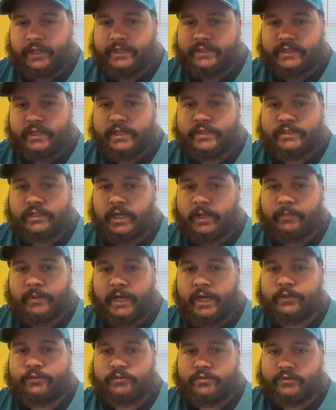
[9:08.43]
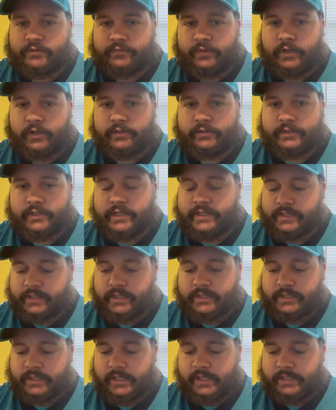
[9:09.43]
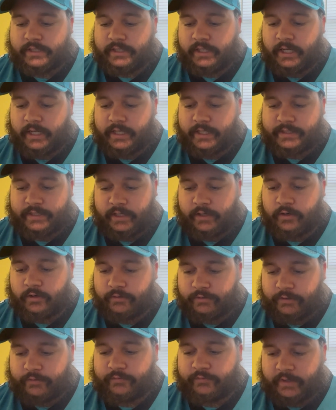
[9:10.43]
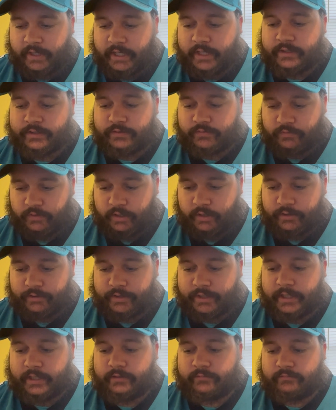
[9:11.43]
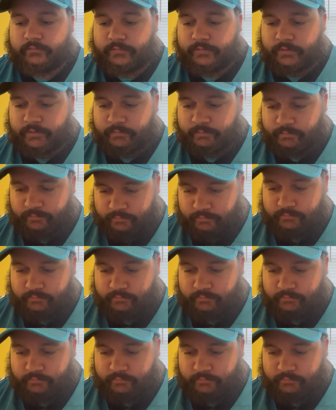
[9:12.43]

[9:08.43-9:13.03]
It's not Panthers' fault. It's not the fans' fault that the